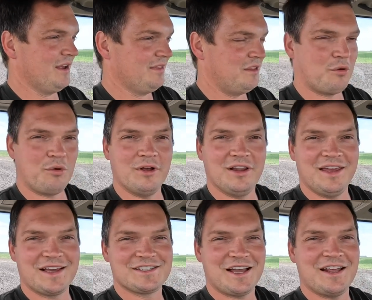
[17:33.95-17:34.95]
they were really
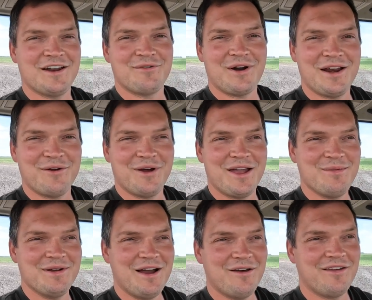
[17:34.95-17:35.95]
excited right away,
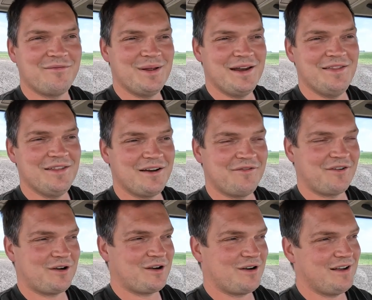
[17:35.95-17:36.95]
but now they've been in there
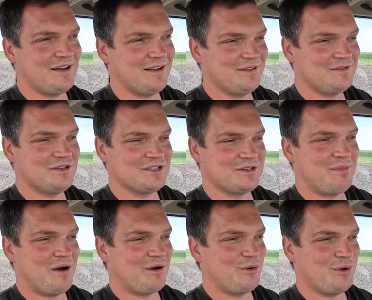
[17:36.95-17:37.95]
for just
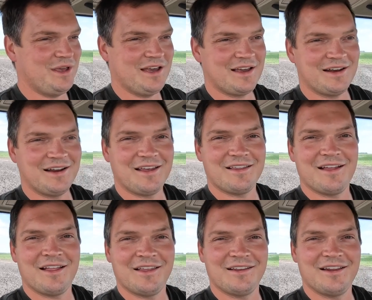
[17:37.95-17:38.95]
about a week, and
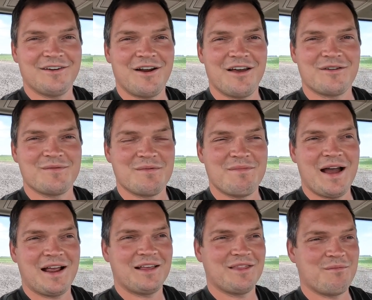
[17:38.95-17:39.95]
I think they'd rather be
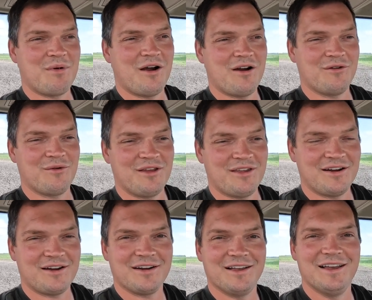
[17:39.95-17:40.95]
back in the barn where
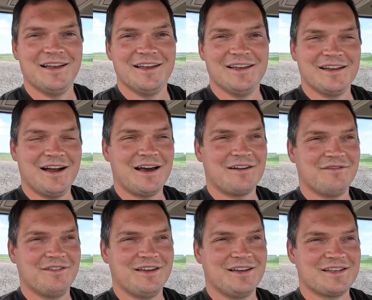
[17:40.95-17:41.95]
they're out of
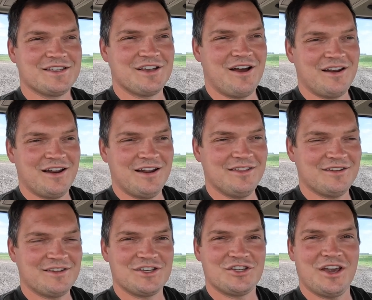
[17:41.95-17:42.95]
the sun and into
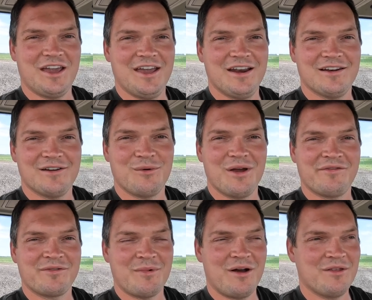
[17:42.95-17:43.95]
the shade and away
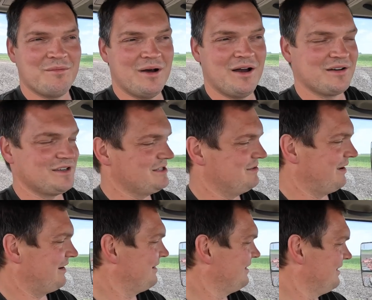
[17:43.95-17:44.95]
from all the bugs. But
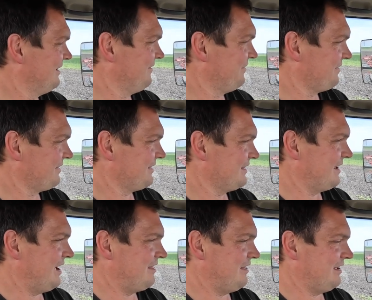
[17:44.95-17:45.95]

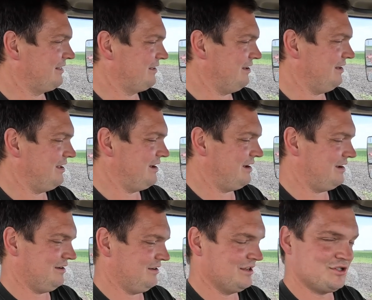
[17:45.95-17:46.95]
I think they'll
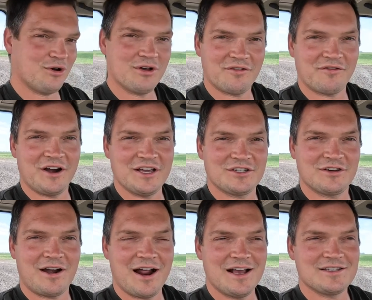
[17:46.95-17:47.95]
enjoy the fresh
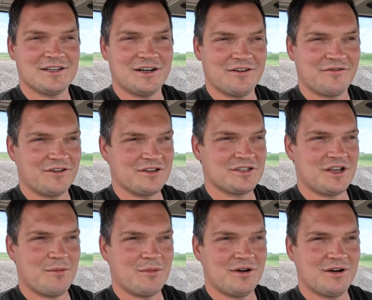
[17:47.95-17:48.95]
grass here for the
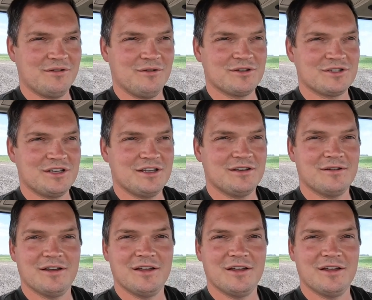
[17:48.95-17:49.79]
summer. We'll see.